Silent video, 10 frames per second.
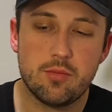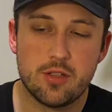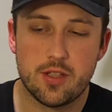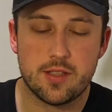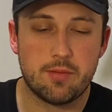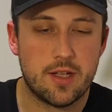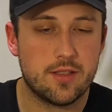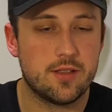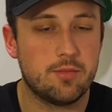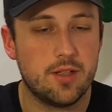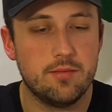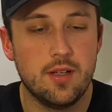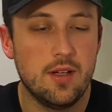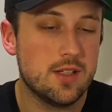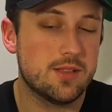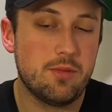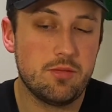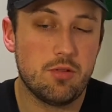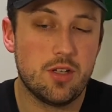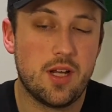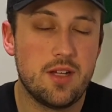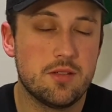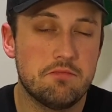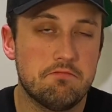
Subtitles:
much of the spices, but it smells pretty nice.